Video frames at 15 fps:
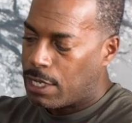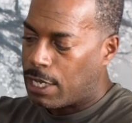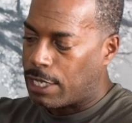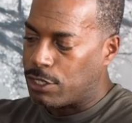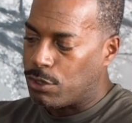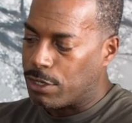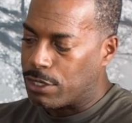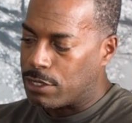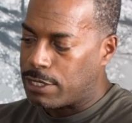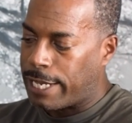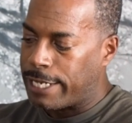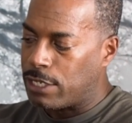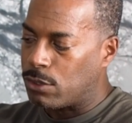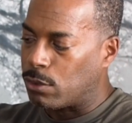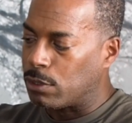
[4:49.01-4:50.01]
and you can
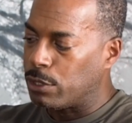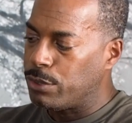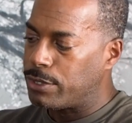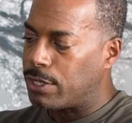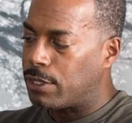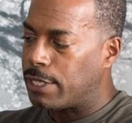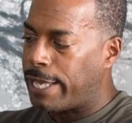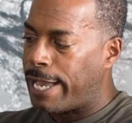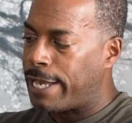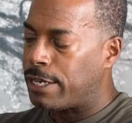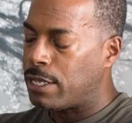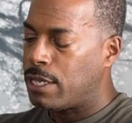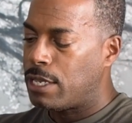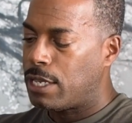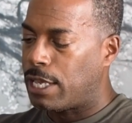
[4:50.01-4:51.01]
tighten or loosen that,
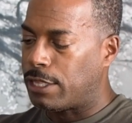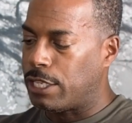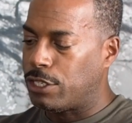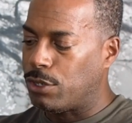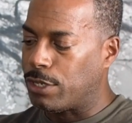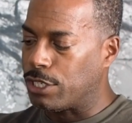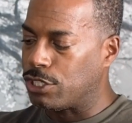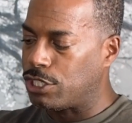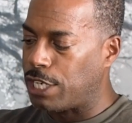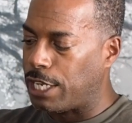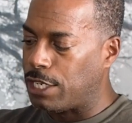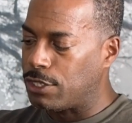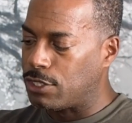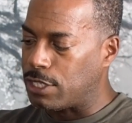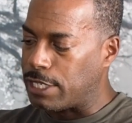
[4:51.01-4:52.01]
and then you can
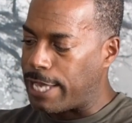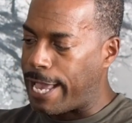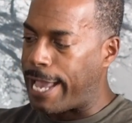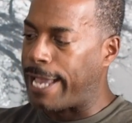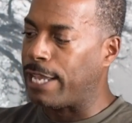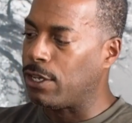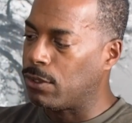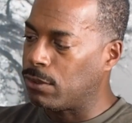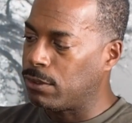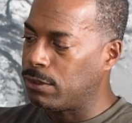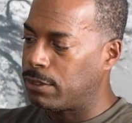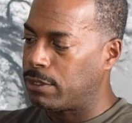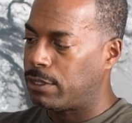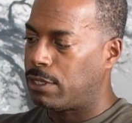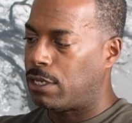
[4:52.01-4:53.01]
change the angle
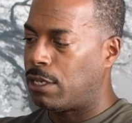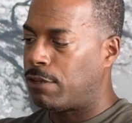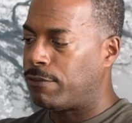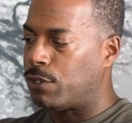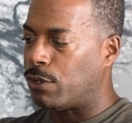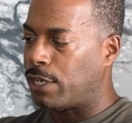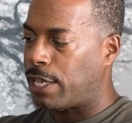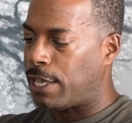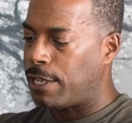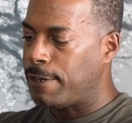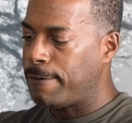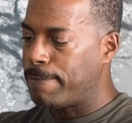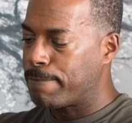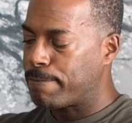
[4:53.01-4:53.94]
of your head.